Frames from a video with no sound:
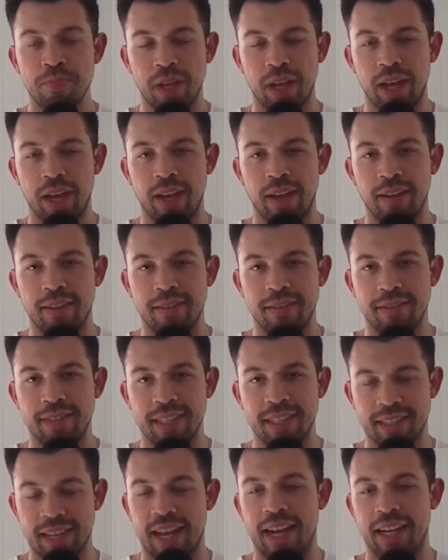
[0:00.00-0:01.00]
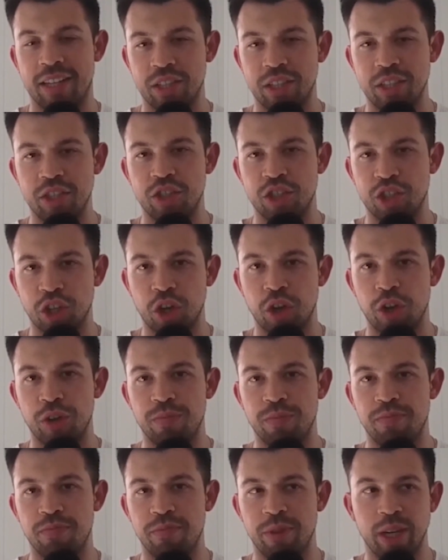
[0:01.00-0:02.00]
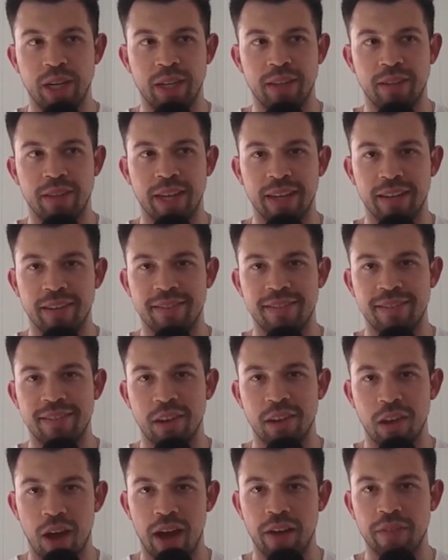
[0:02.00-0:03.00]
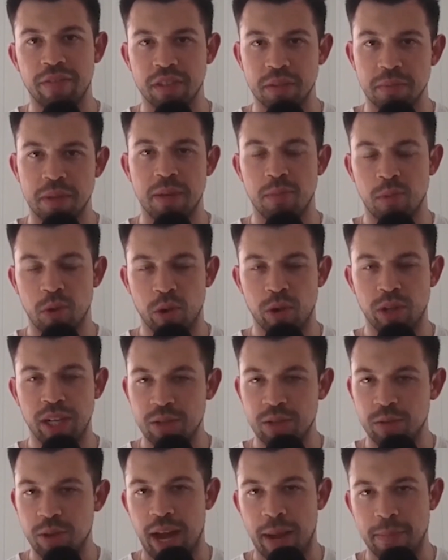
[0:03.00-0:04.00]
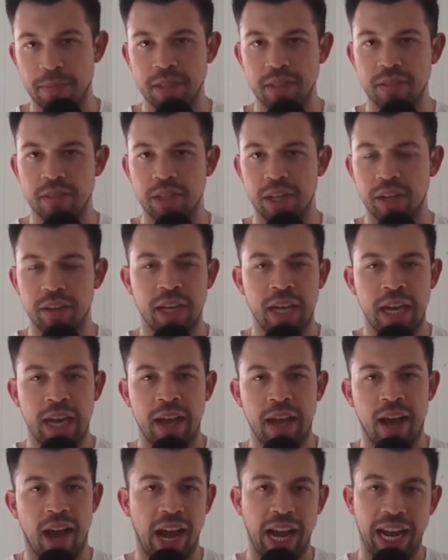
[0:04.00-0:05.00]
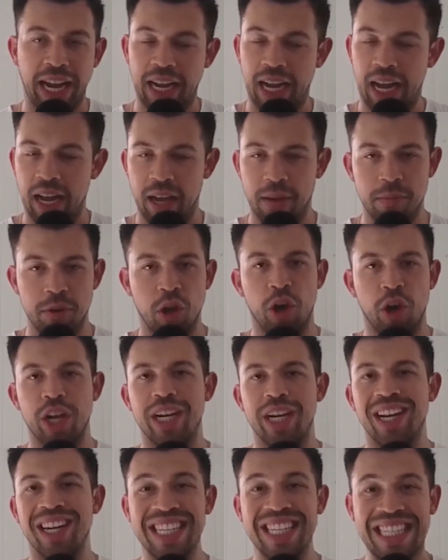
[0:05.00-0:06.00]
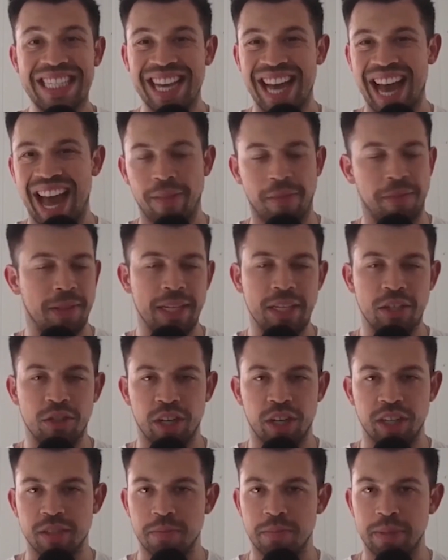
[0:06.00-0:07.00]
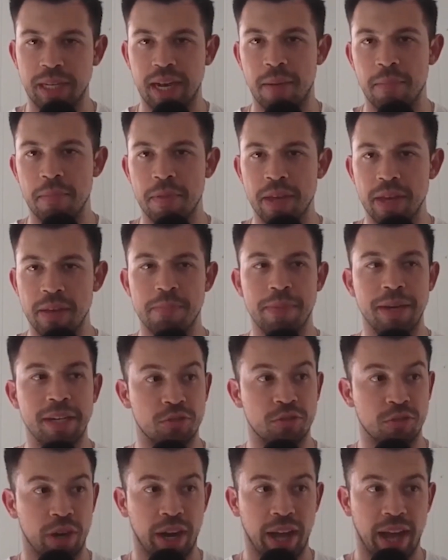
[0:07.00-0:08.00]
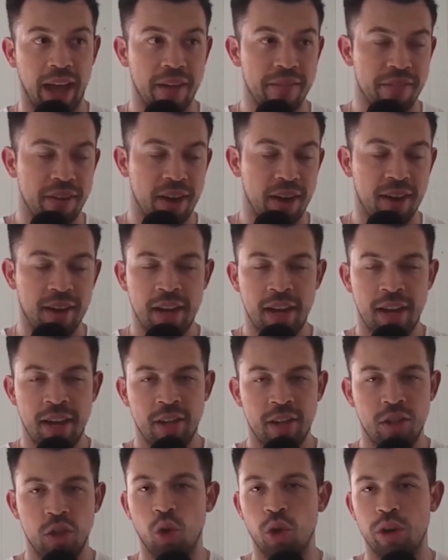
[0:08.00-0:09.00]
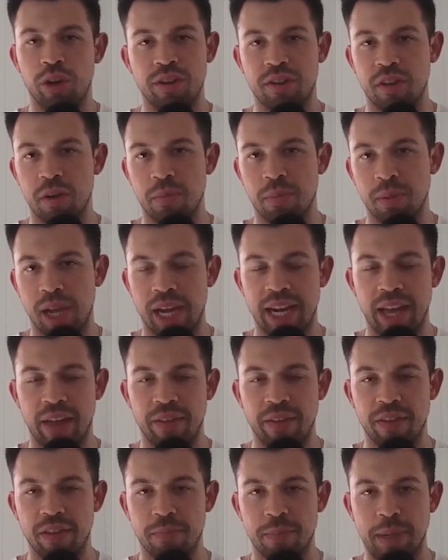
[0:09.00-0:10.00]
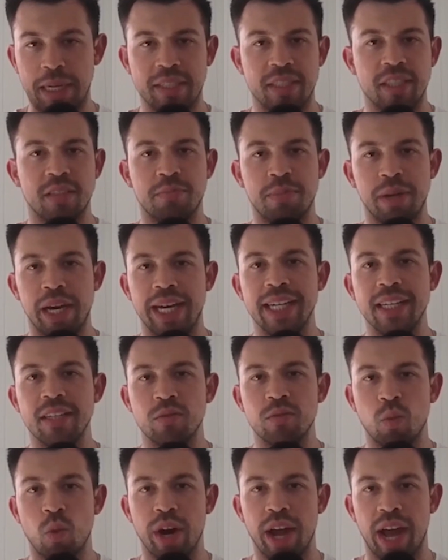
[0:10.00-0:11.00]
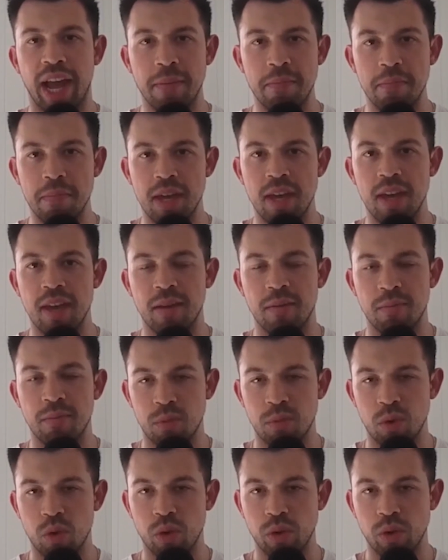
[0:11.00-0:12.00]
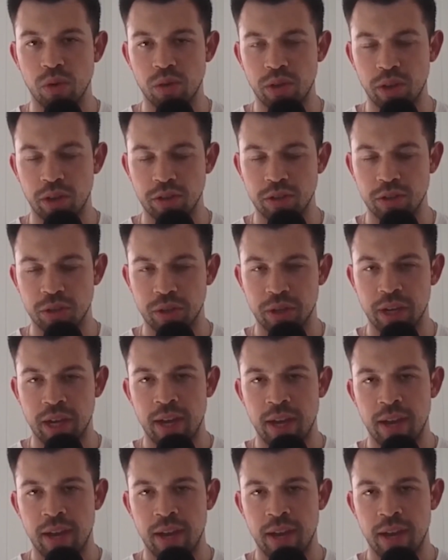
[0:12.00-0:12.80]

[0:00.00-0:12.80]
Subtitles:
And that's actually just showed really that life of the mere mortal, that's what happens. I am not an elite athlete trying to become the best runner ever, nor does it apply in other spaces, but it is what a mere mortal goes through.